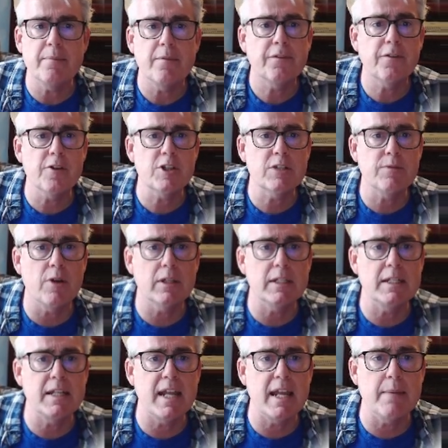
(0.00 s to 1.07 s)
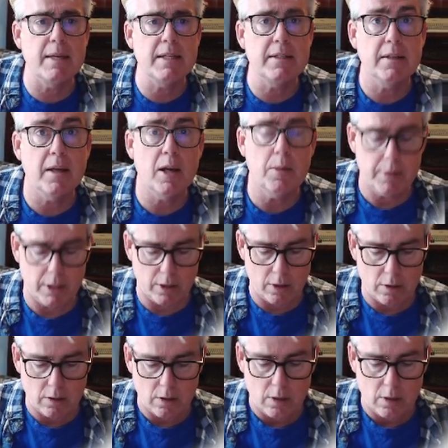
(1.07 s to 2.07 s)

First of all, name it up here,